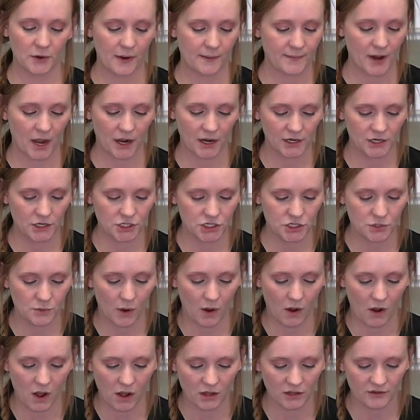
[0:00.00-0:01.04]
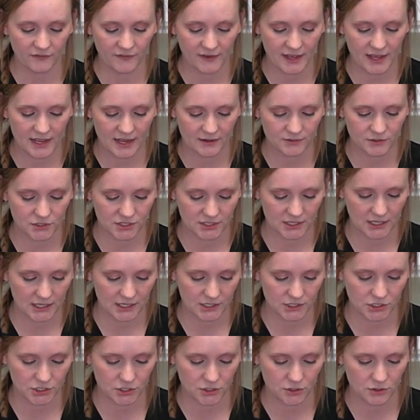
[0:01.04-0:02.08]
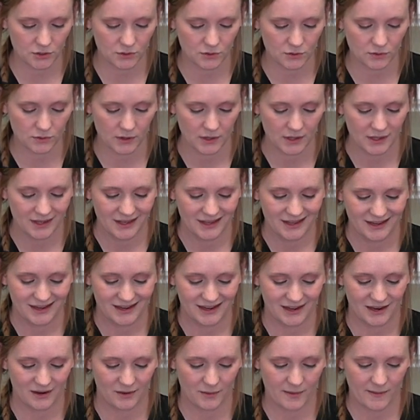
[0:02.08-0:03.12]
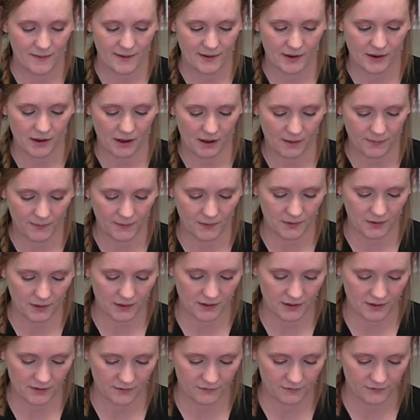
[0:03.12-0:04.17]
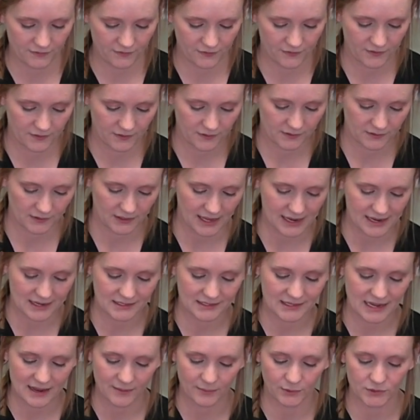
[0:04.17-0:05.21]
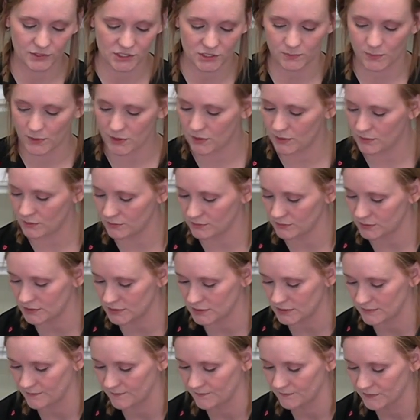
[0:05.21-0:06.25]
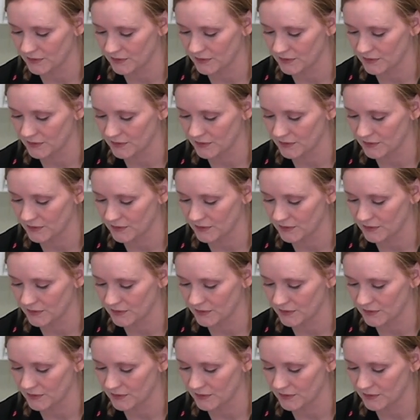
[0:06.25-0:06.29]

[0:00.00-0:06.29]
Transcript: I'm not gonna do all of it. I'm just gonna do maybe a couple of tablespoons.